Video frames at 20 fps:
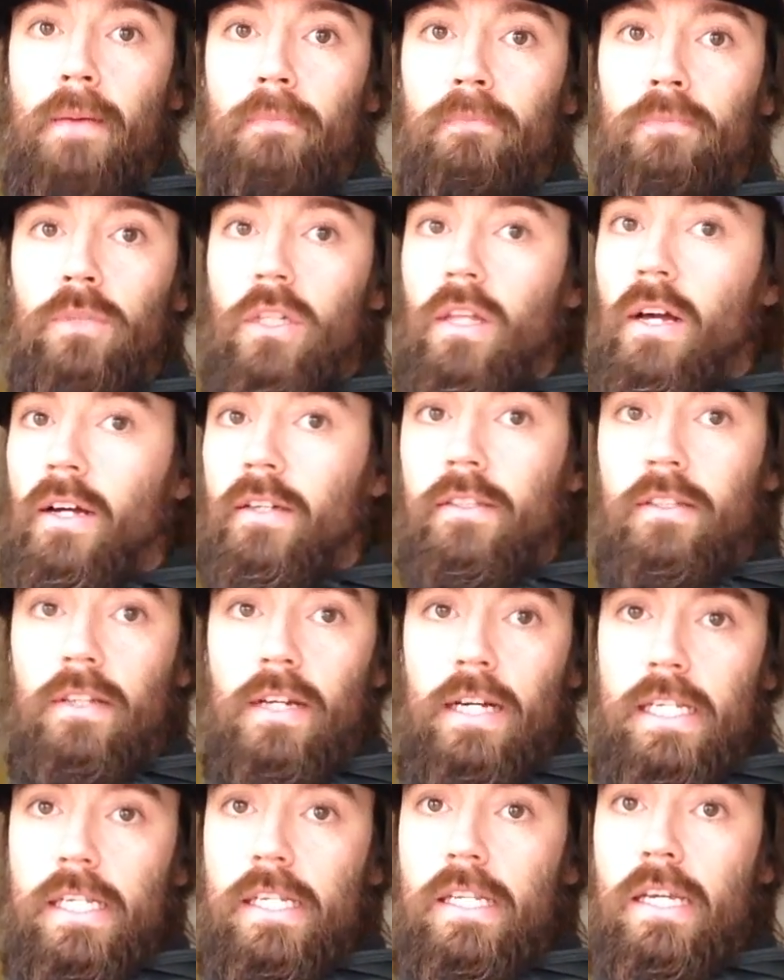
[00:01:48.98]
Deluxe and
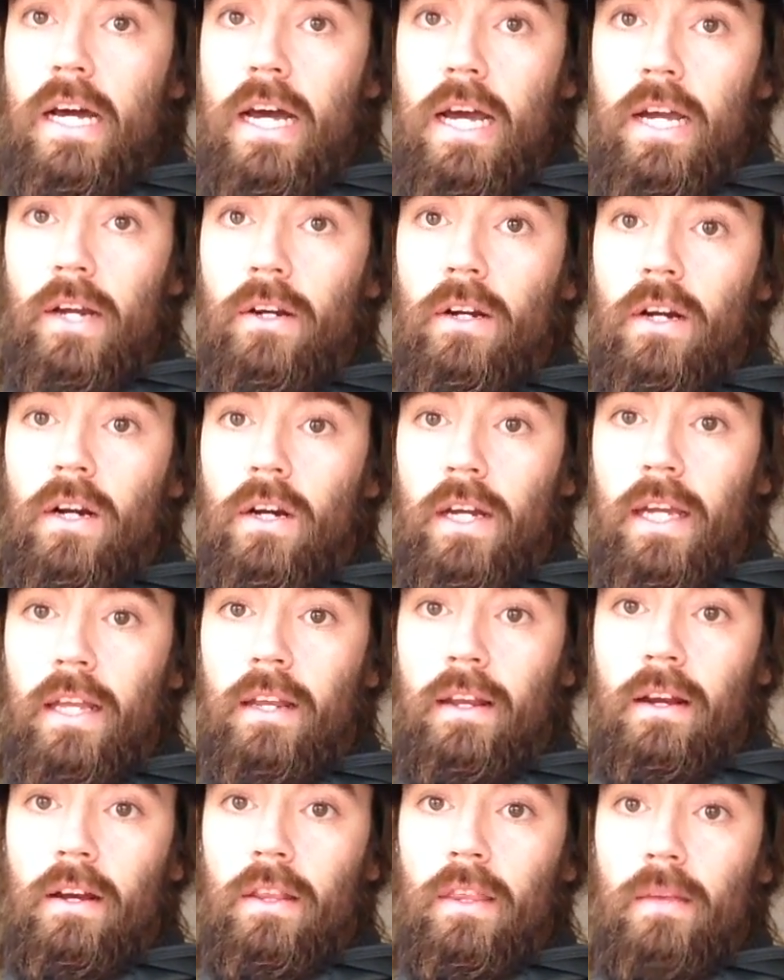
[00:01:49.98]
ICI are
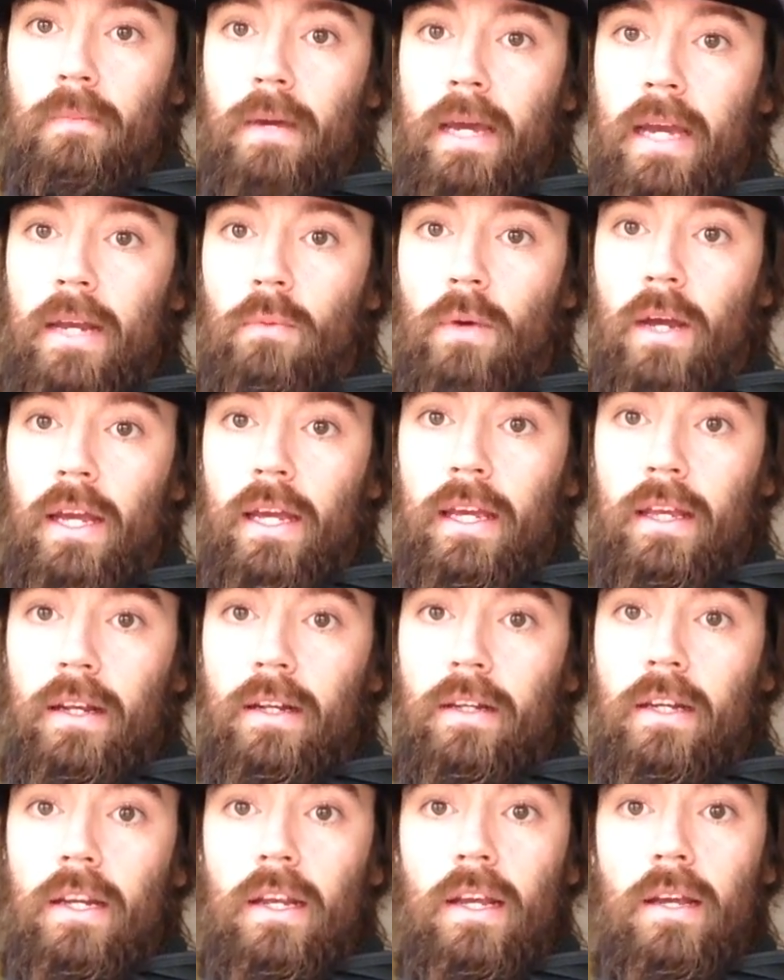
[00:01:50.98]
getting on the
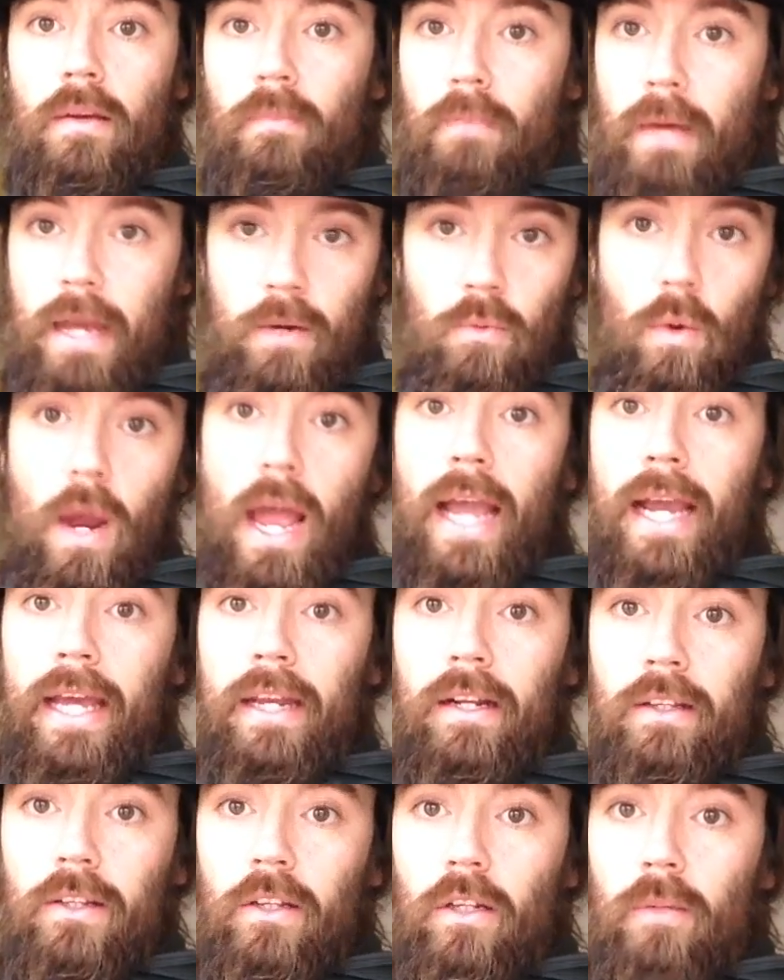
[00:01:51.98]
bandwagon
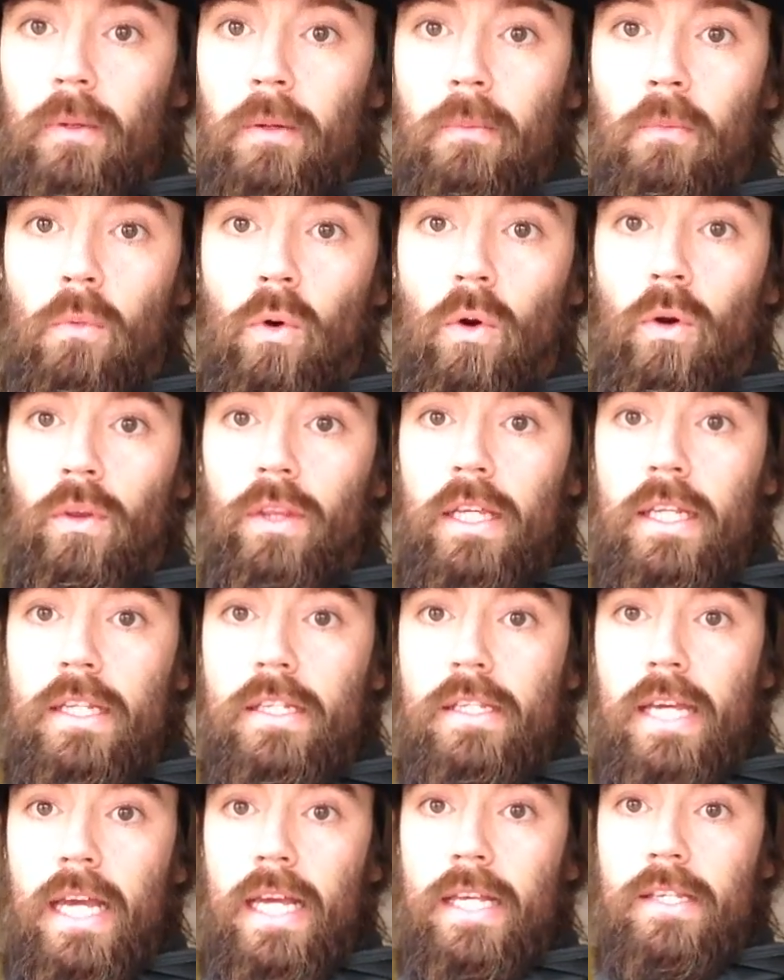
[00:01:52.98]
a little bit more these
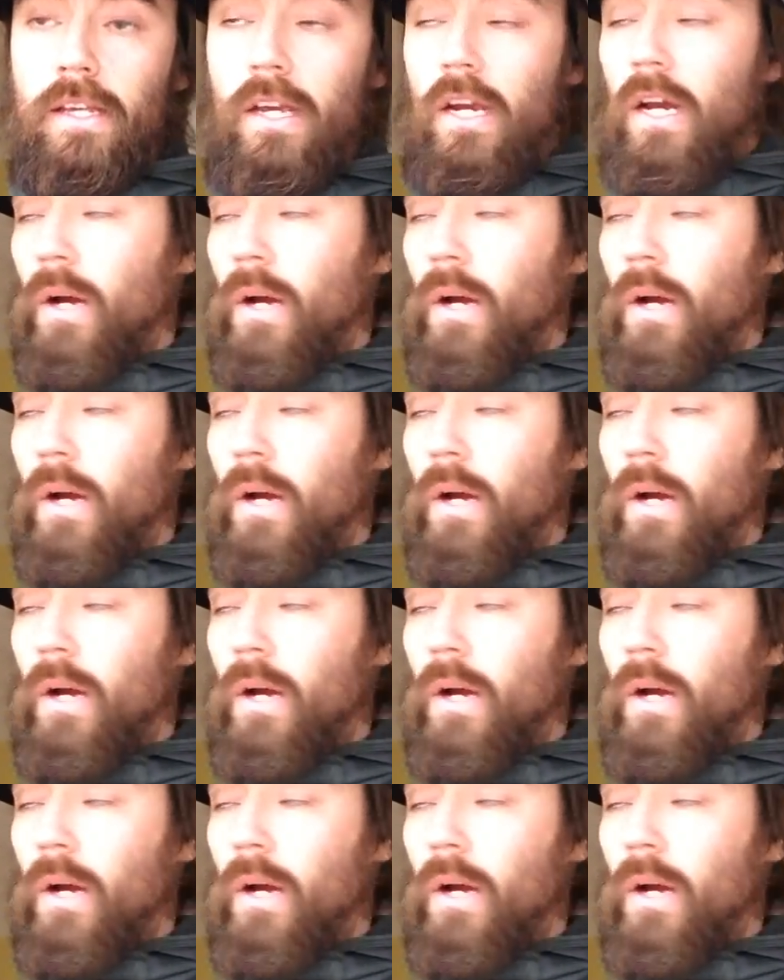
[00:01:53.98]
days.